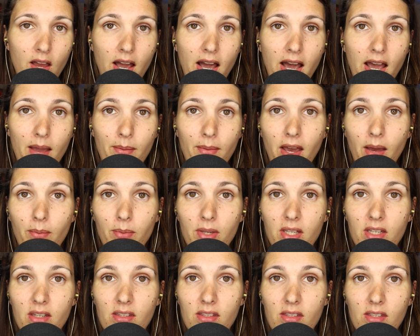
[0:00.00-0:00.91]
I'm happy
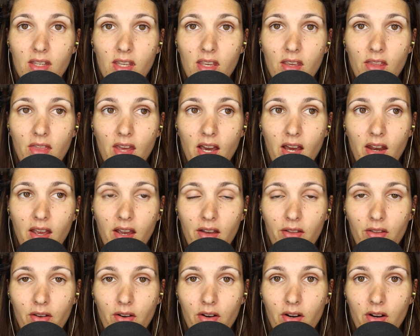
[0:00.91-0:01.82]
to see that
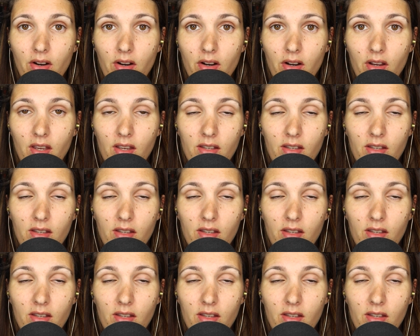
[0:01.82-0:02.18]
Heather